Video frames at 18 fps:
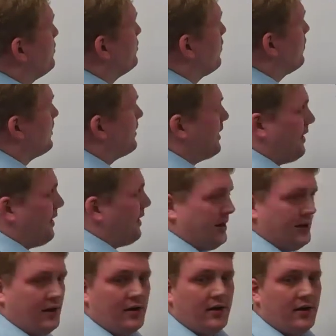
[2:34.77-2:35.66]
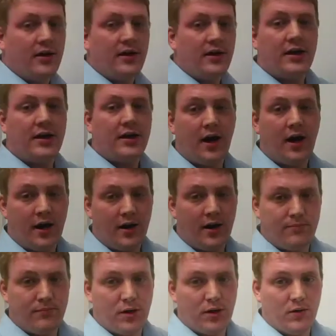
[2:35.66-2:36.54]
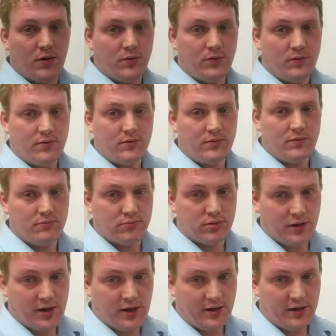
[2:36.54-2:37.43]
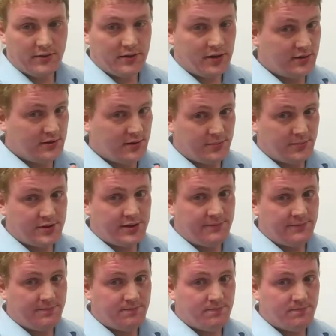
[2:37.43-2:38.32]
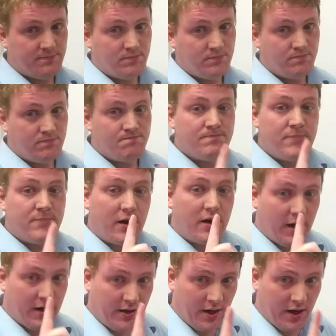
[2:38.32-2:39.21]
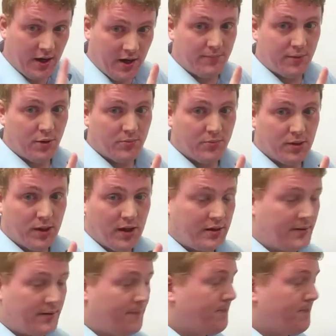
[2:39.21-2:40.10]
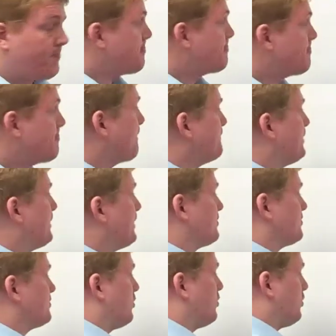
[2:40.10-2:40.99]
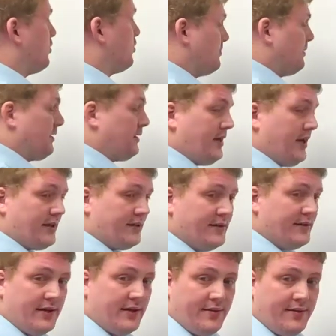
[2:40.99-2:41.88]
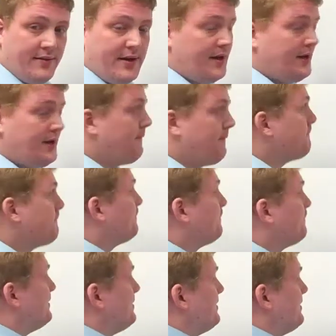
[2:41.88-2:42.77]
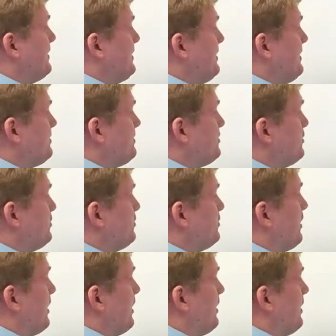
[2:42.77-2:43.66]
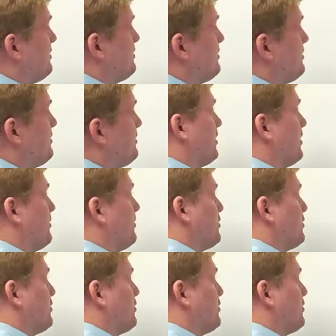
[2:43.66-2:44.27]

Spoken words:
to work a combo block. Not a double team, a combo block. Because ultimately, at the end of the day, these two guys are going to